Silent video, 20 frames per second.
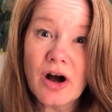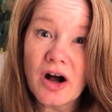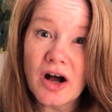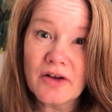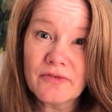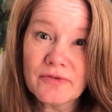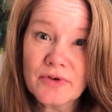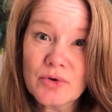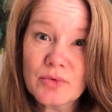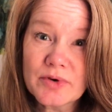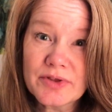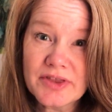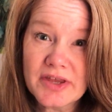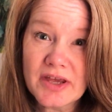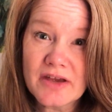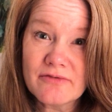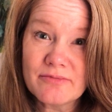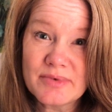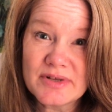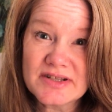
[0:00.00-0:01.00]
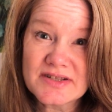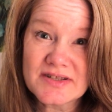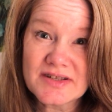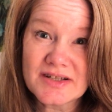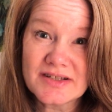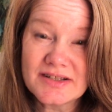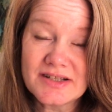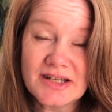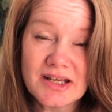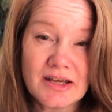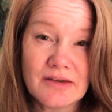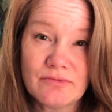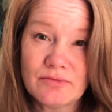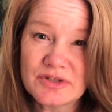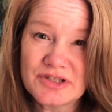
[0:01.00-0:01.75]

offer what they have been sent to give,